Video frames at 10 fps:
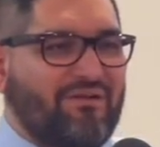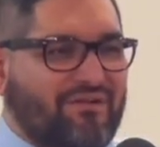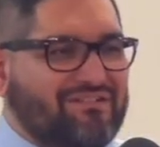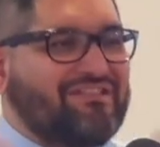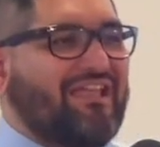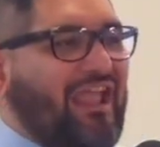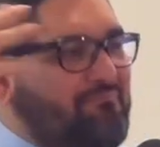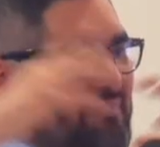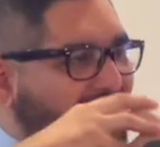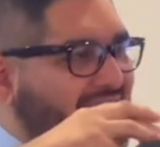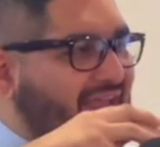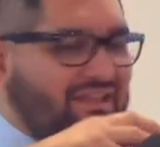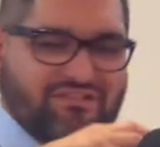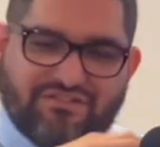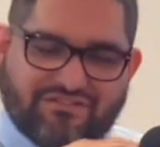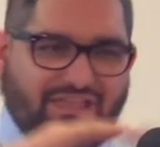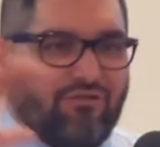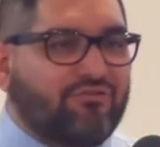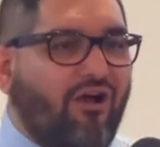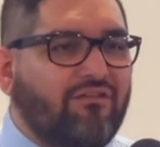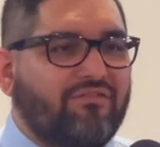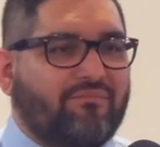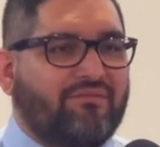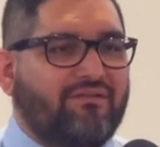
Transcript: Because it came back and it just killed all of them.